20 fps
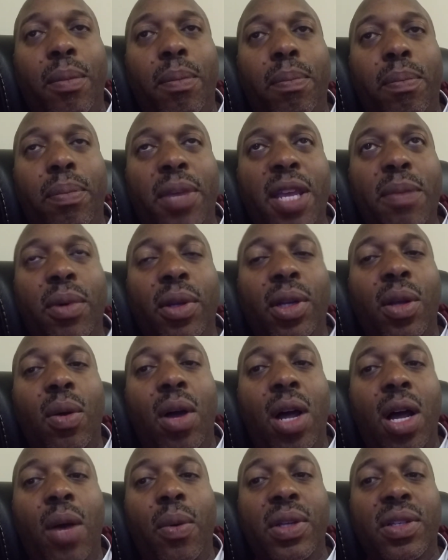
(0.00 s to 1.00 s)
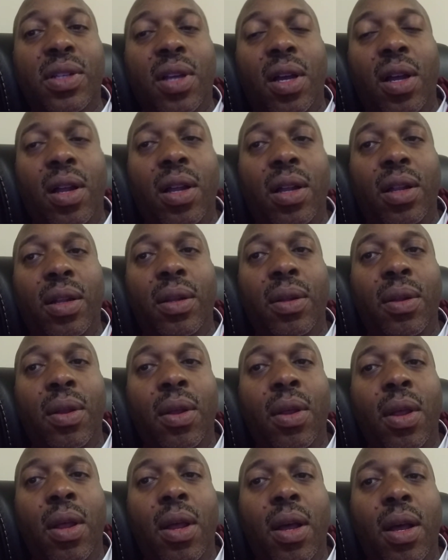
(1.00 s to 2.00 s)
People don't always call.
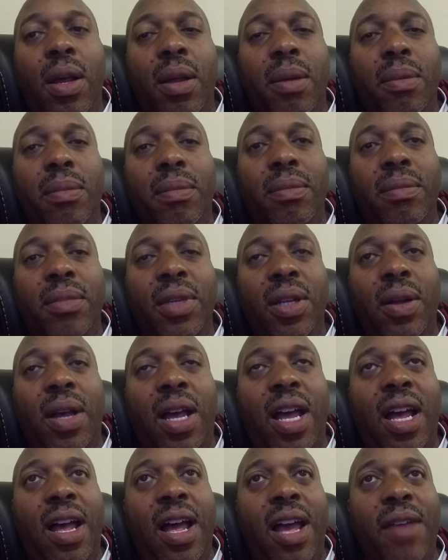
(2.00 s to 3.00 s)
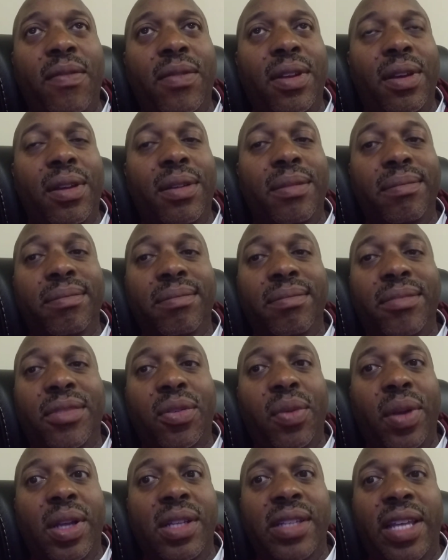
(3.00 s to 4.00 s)
I've done
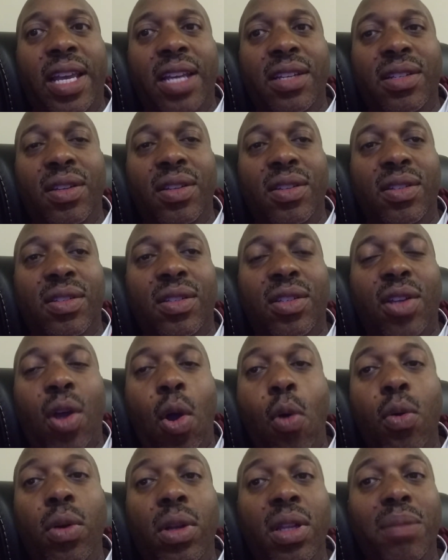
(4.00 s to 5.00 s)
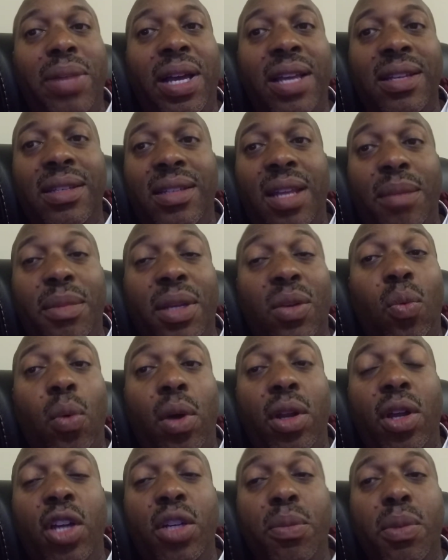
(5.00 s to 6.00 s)
transactions totally
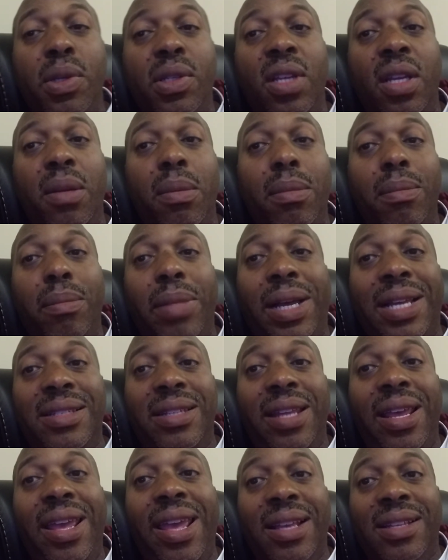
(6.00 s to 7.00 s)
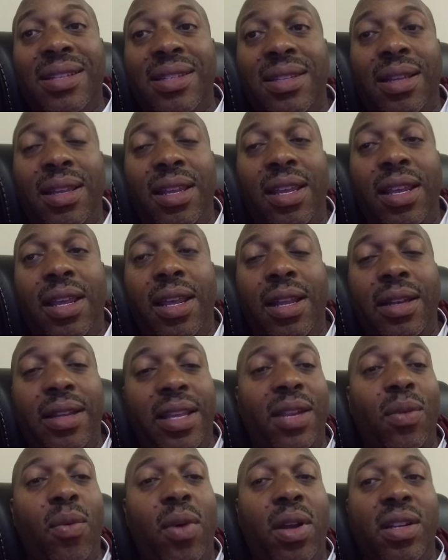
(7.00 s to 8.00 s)
100% by text.
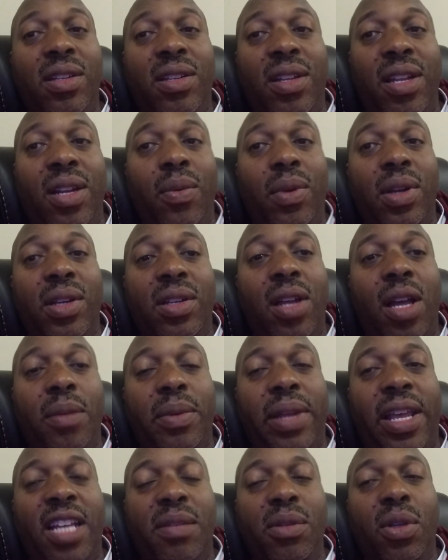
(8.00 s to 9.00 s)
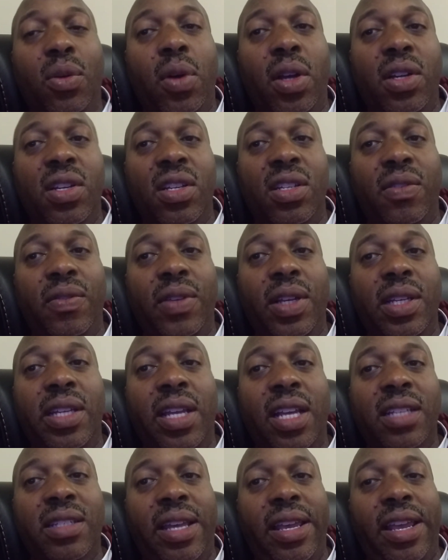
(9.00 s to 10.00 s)
They didn't want to talk. They asked me questions via
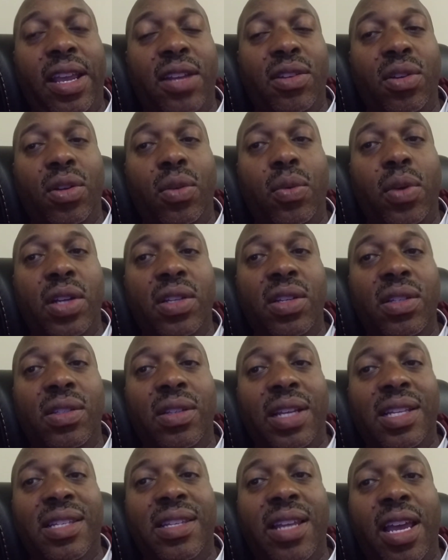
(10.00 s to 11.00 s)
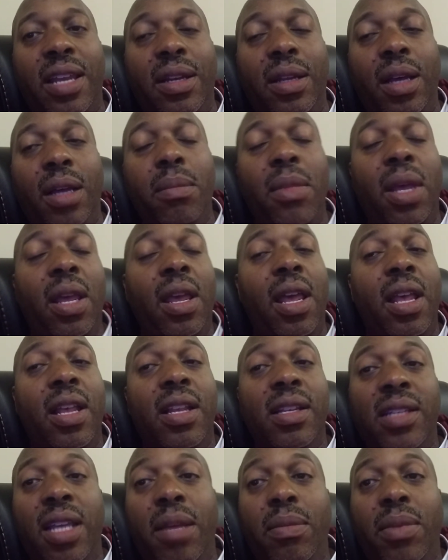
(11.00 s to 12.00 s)
text. I answered their questions. They signed up.
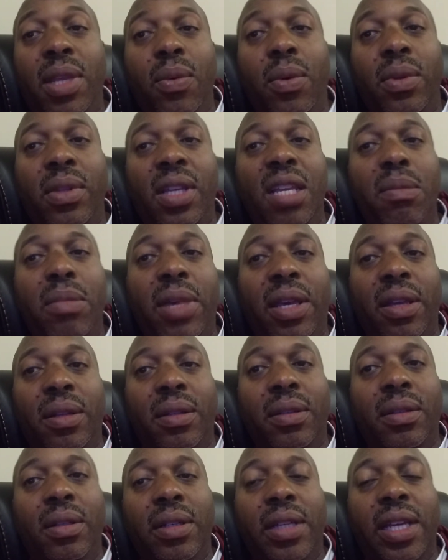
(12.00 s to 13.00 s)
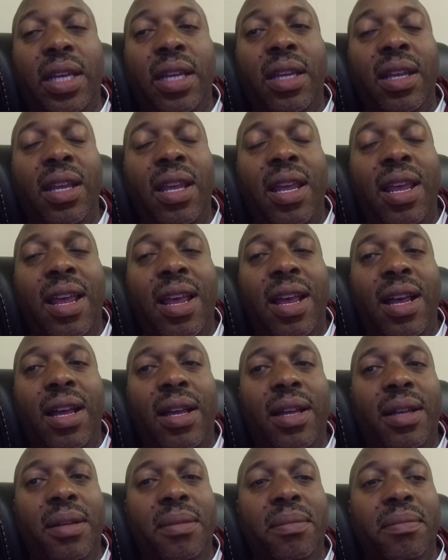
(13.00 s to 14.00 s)
Same thing with email. Okay,
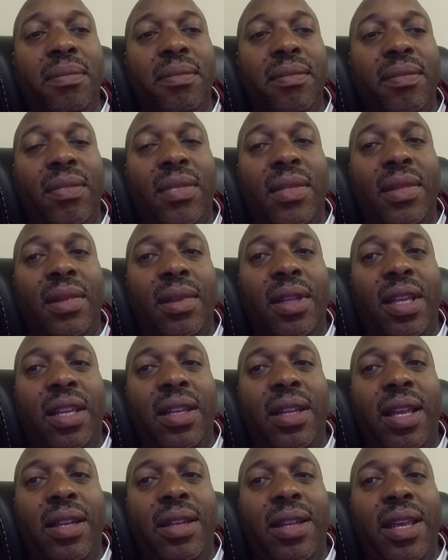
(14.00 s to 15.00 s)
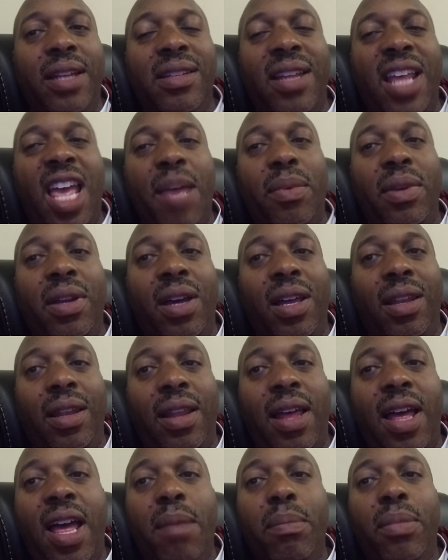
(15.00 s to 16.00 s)
that doesn't happen a
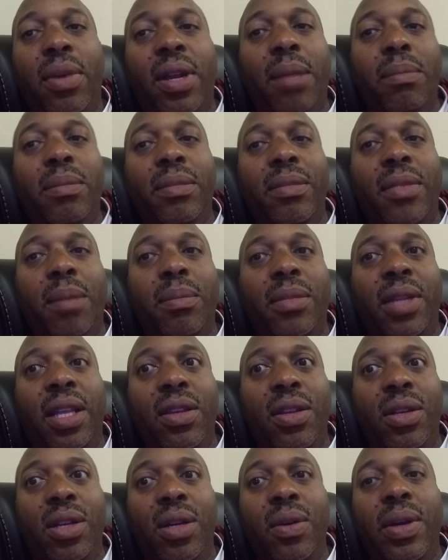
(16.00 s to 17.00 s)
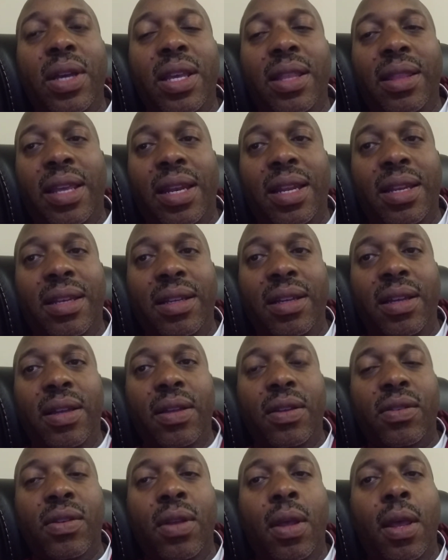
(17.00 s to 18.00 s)
lot, but I'm letting you know that it
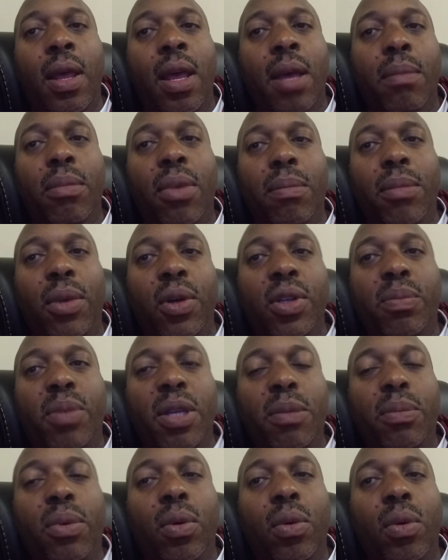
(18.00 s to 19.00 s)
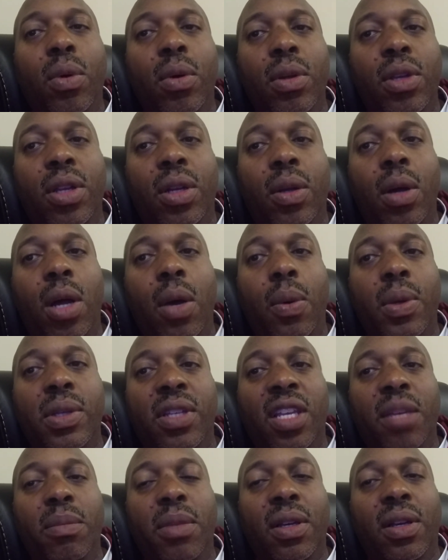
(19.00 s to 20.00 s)
does. But most people,
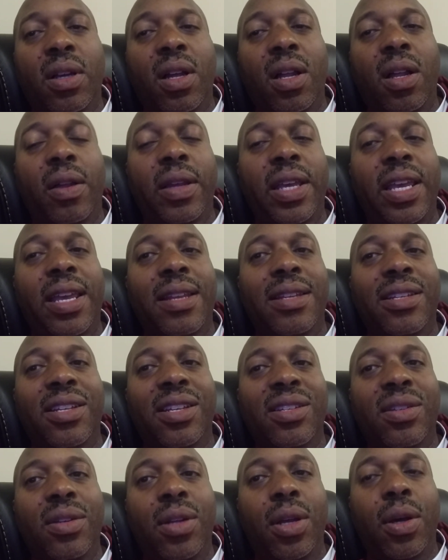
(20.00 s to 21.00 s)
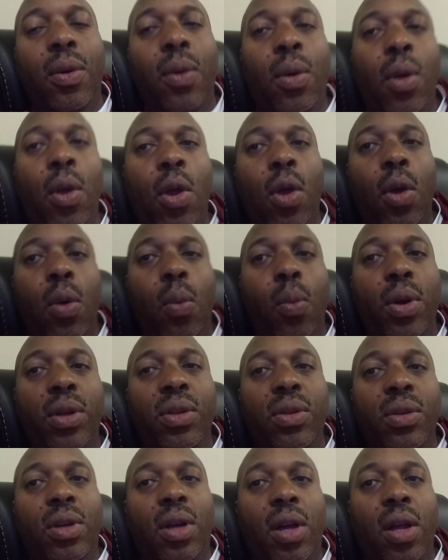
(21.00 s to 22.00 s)
always give me a call. And just know,
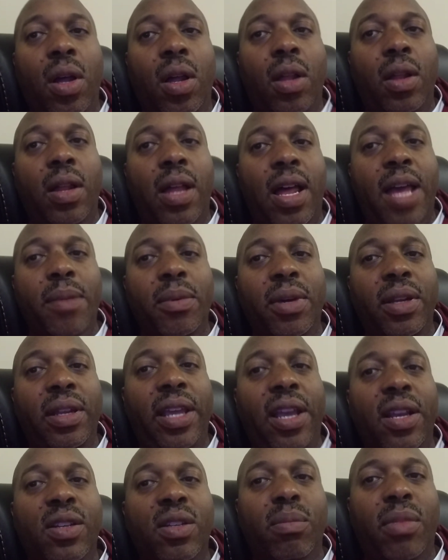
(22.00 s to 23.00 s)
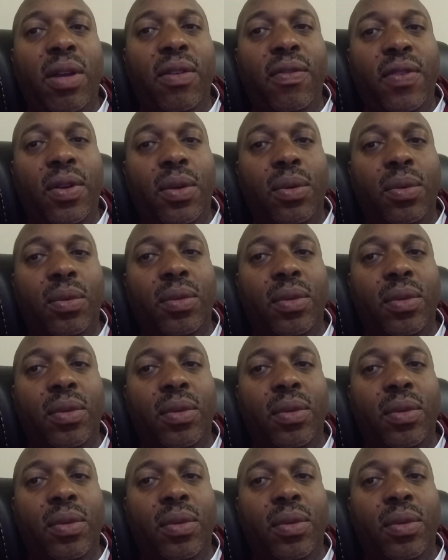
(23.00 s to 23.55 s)
when you call, I'm going to answer my phone.